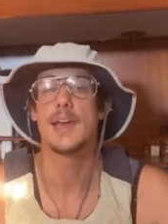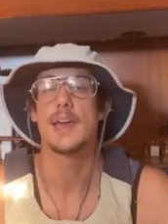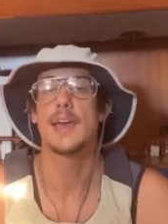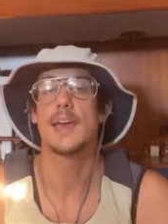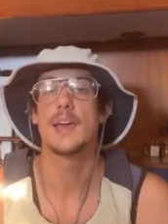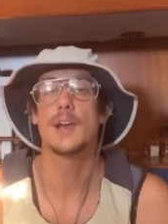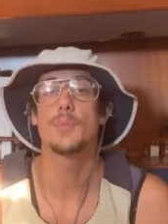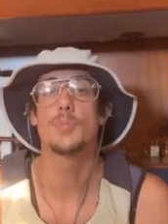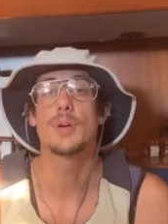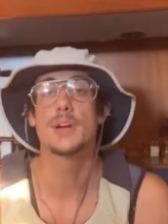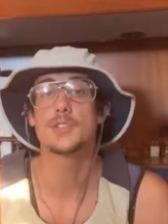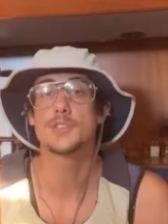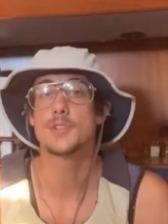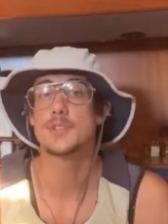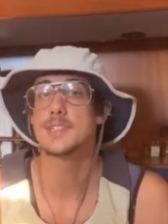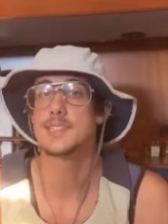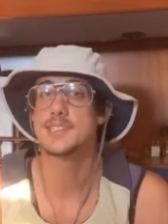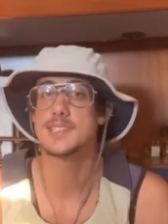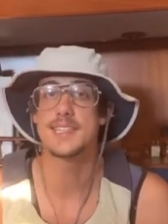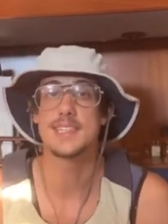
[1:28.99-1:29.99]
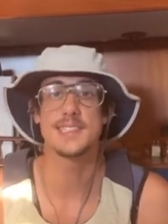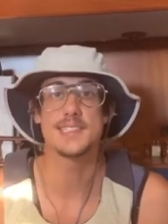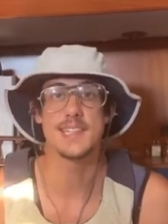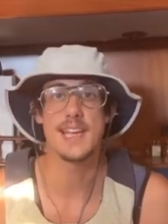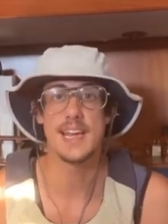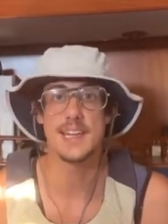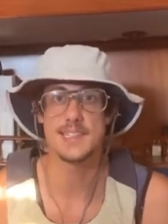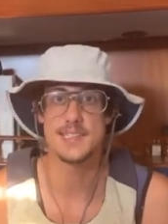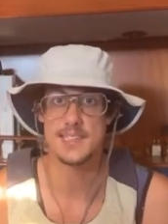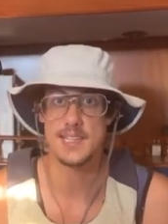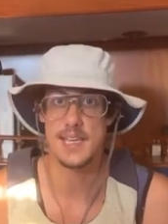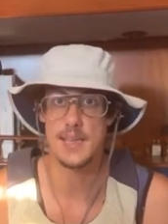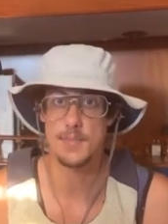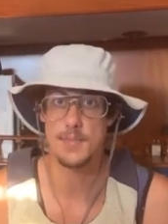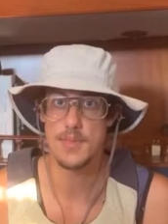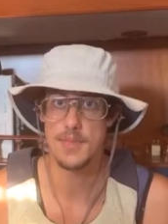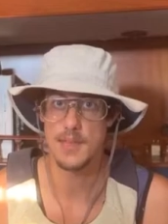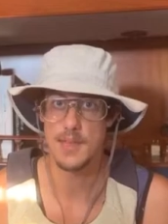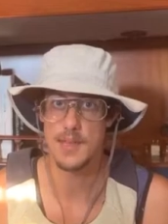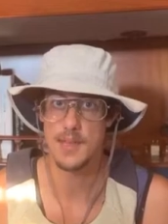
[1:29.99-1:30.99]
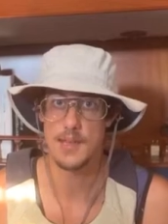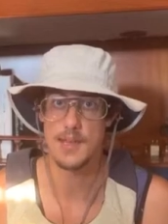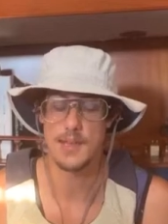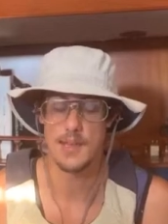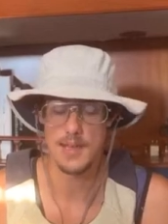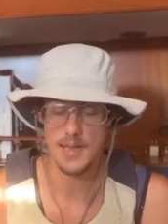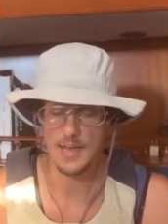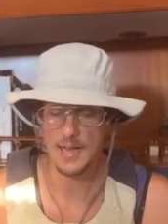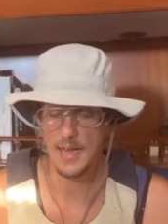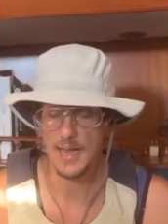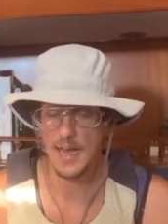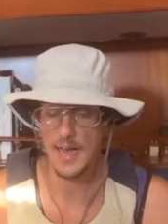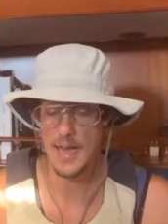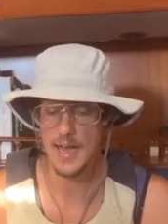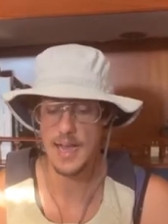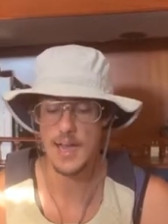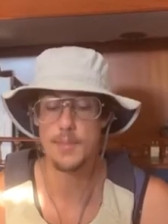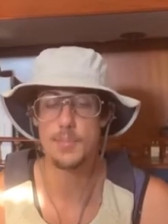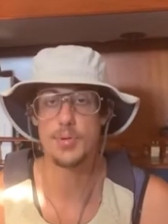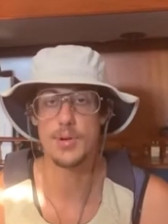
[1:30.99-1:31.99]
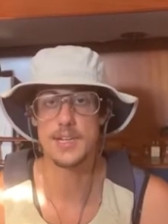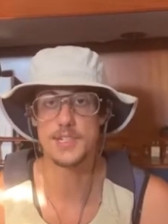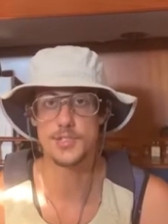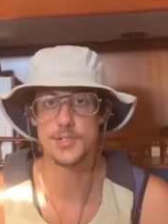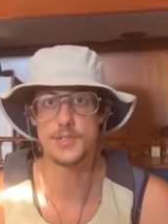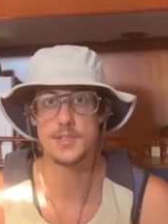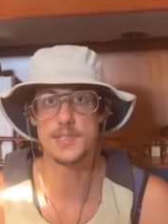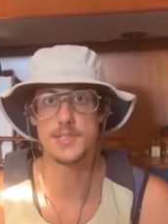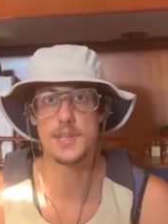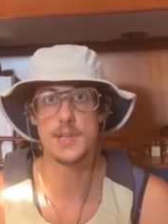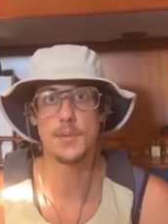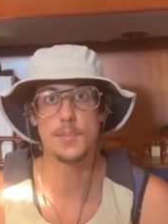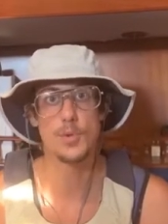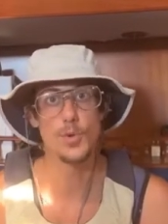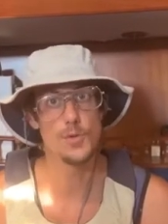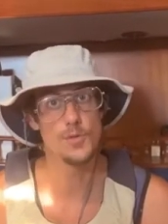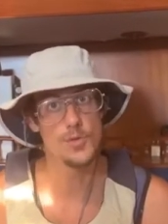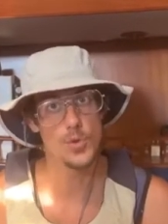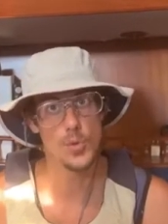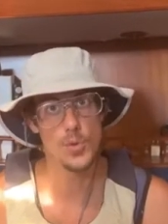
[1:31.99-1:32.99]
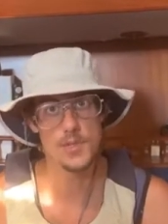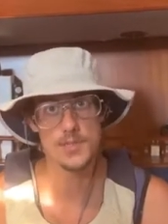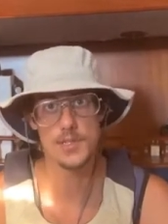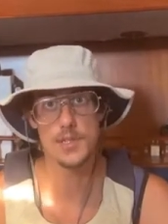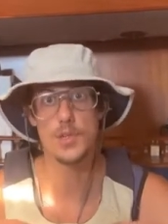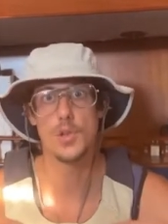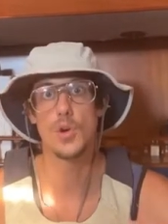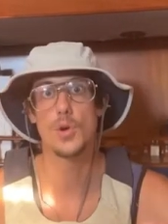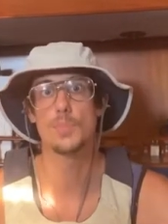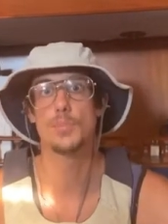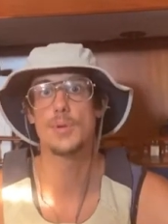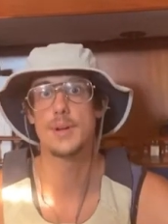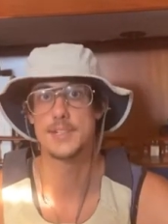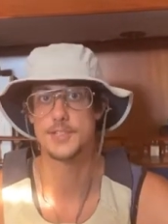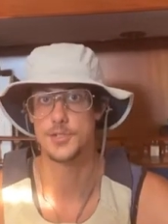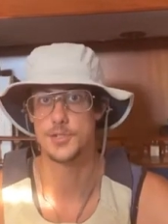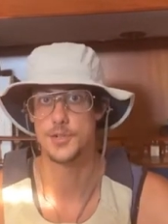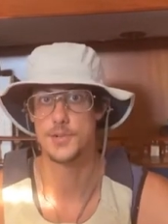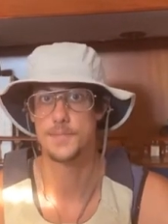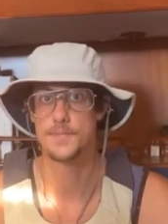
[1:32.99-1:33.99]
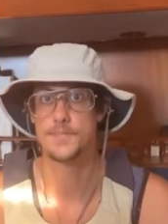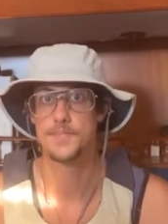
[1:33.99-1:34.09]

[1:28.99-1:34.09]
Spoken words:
Air pressure does the exact same thing. A high pressure is going to move towards a low pressure.